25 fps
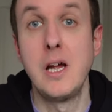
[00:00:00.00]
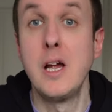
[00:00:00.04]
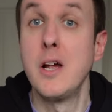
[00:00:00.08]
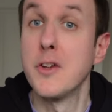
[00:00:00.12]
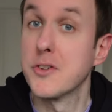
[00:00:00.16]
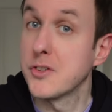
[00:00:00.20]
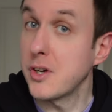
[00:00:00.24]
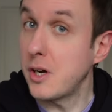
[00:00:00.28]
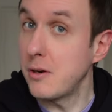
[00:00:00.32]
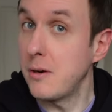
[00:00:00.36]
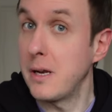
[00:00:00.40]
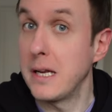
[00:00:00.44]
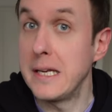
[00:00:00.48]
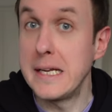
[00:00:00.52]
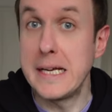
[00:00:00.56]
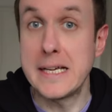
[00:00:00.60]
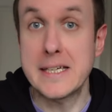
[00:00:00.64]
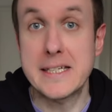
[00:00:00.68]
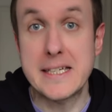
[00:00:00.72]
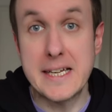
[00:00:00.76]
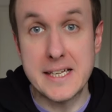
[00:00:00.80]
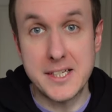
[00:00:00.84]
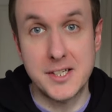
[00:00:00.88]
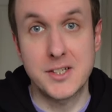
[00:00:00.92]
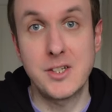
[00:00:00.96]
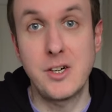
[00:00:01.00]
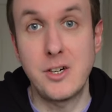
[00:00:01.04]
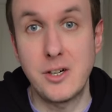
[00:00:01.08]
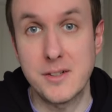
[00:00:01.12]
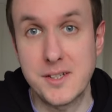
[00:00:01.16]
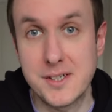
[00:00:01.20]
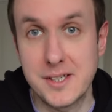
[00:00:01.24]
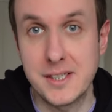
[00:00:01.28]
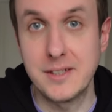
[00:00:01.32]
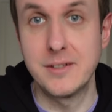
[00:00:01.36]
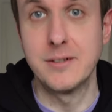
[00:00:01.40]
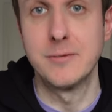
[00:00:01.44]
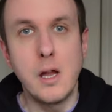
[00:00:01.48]
So let's get
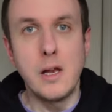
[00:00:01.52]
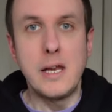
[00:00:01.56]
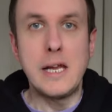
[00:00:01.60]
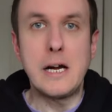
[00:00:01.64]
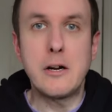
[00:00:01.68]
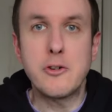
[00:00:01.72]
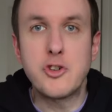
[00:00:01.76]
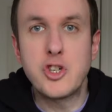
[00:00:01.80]
started. Now